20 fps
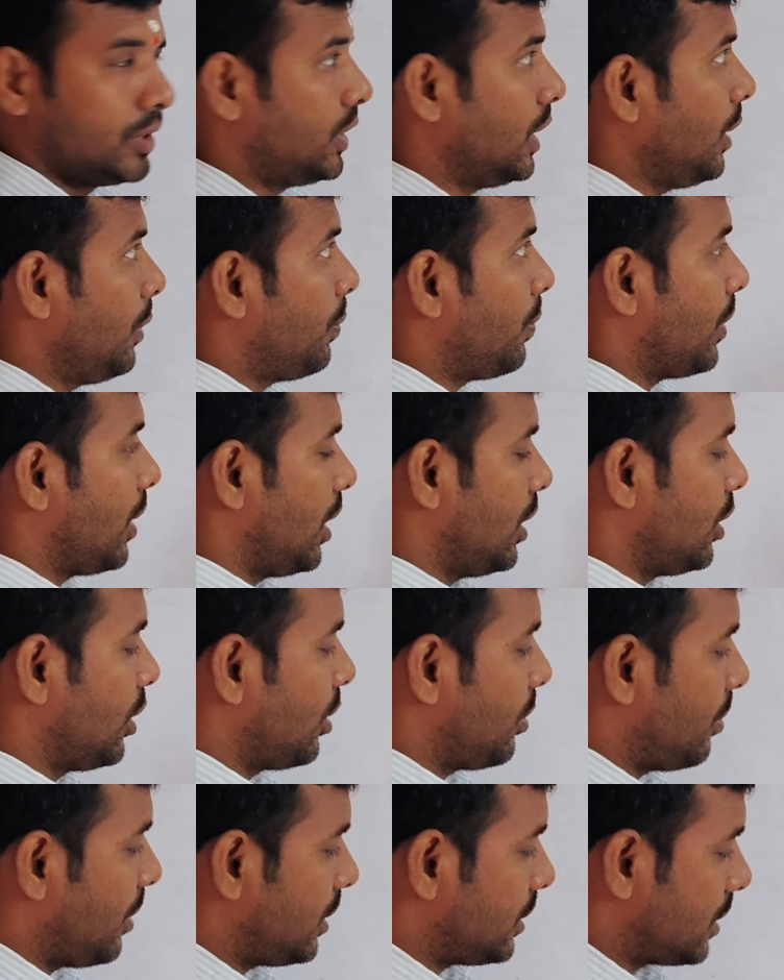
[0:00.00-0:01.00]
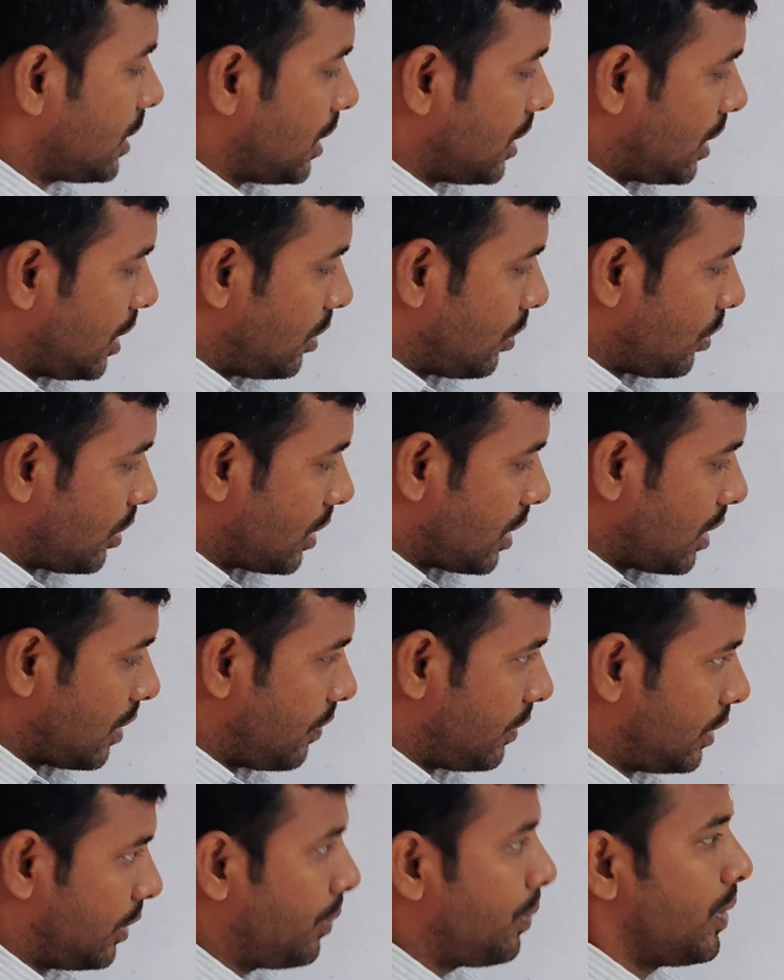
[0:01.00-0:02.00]
See, polynomials are denoted
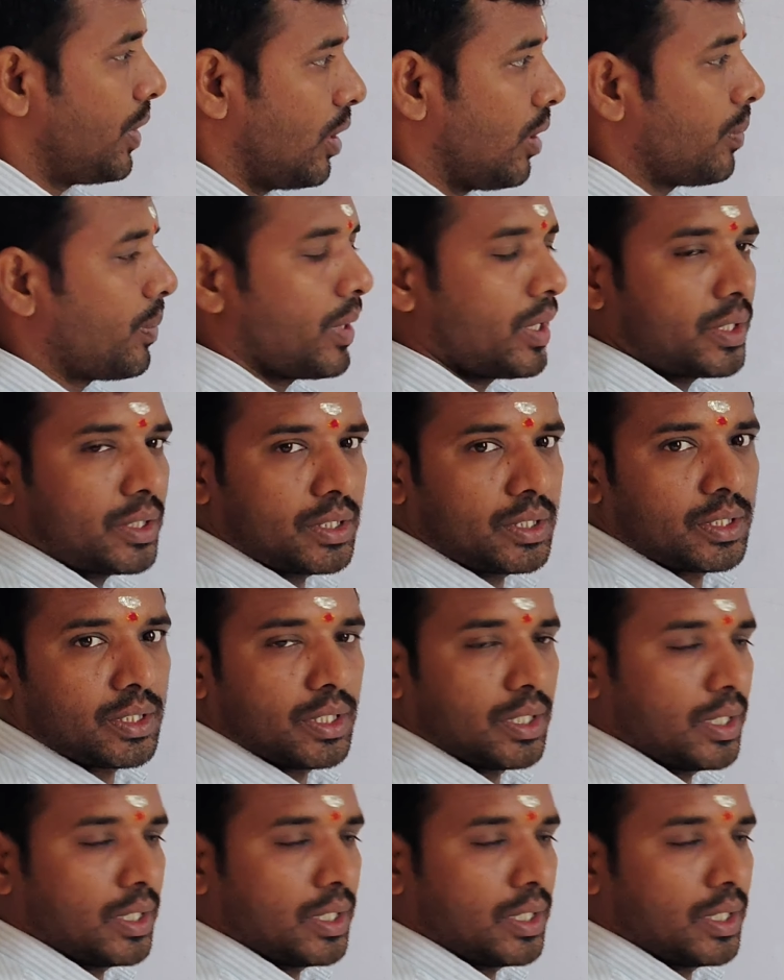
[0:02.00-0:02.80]
with P of x.